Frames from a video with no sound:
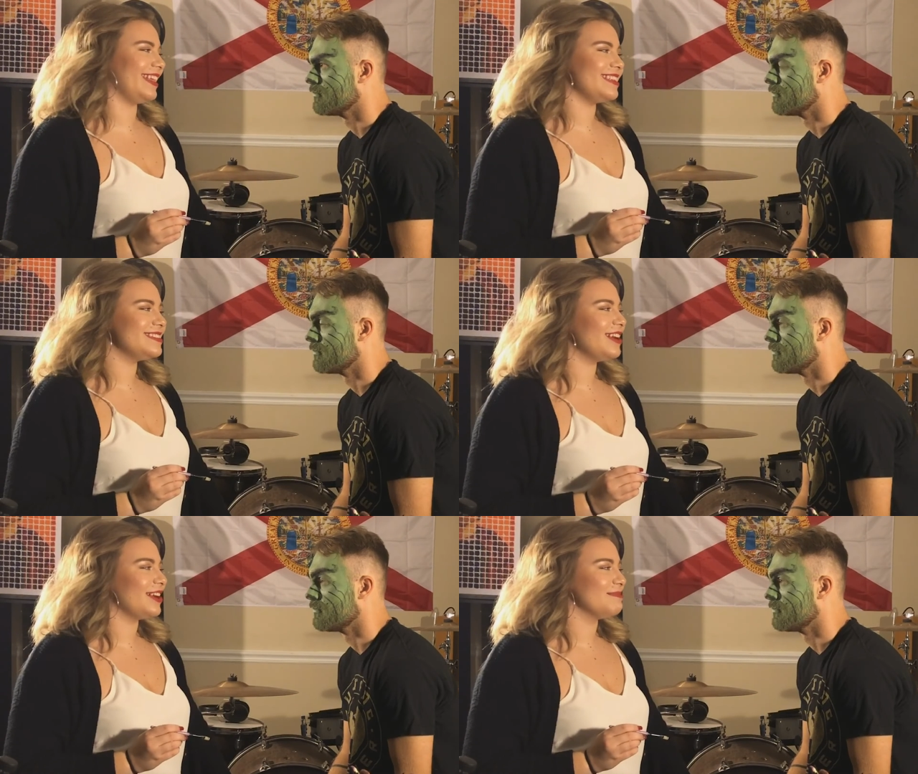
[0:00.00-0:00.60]
Speaker 1: that's
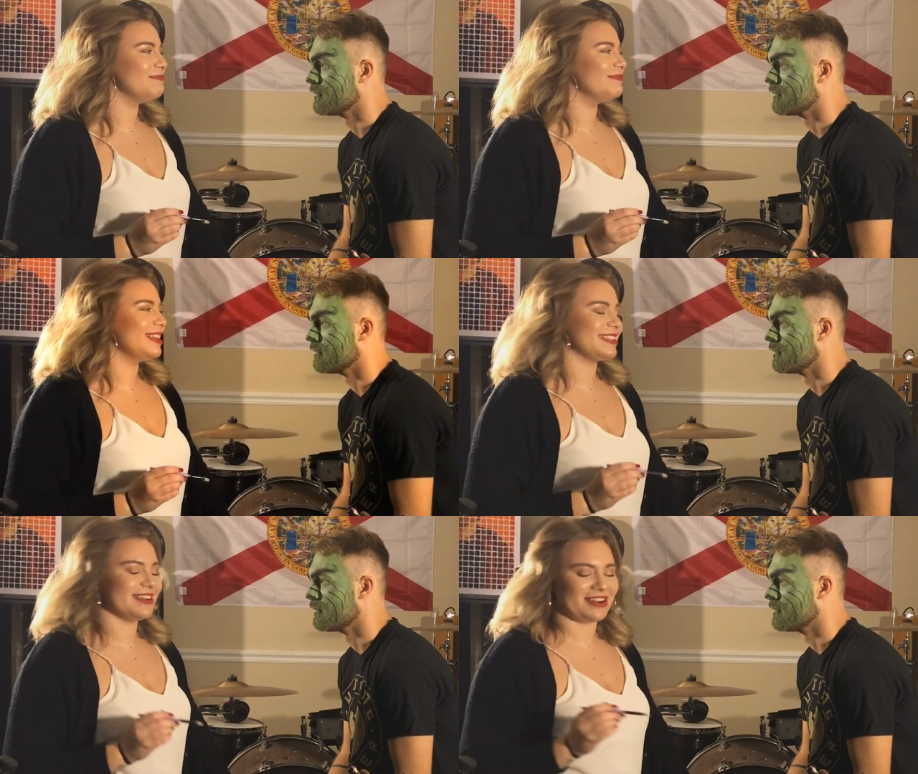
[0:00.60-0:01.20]
not a that's
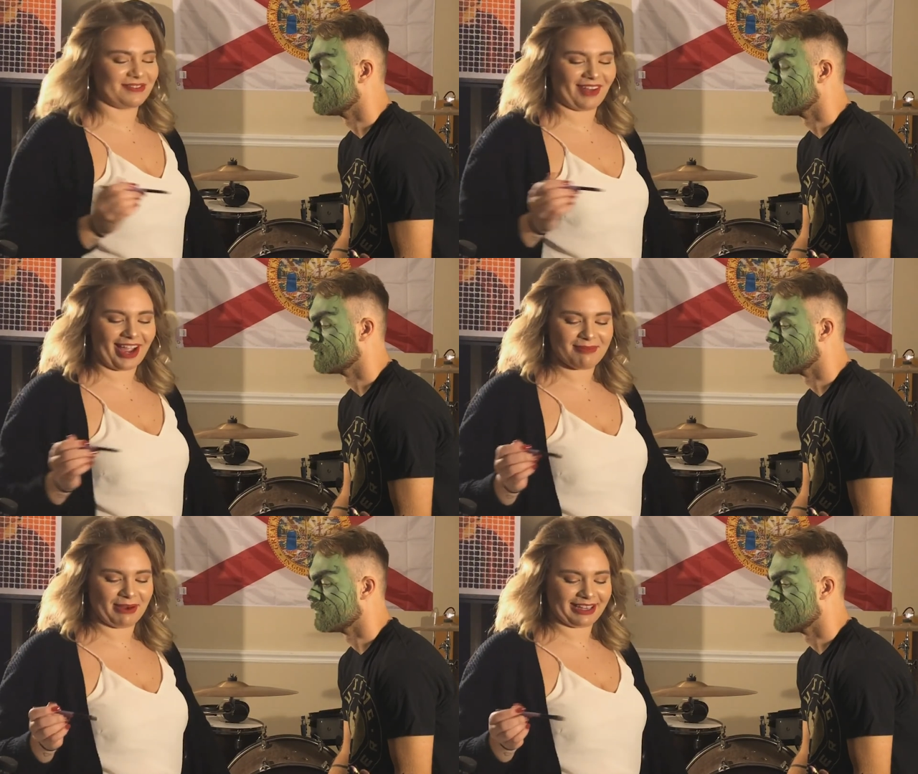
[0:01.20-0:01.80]
not a vibe
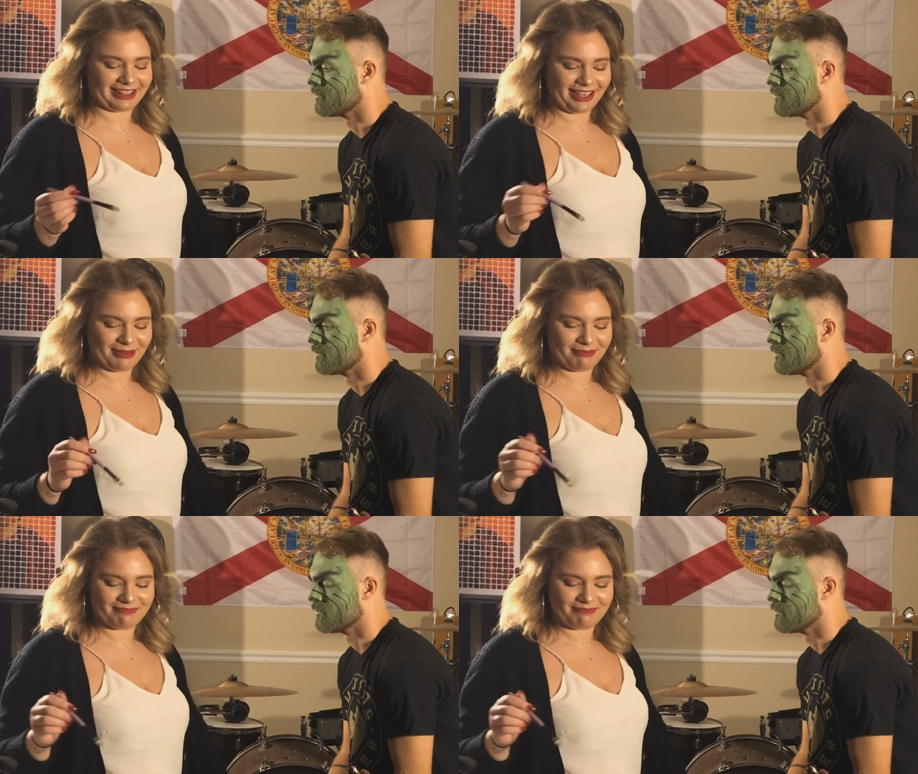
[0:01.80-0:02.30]
right there.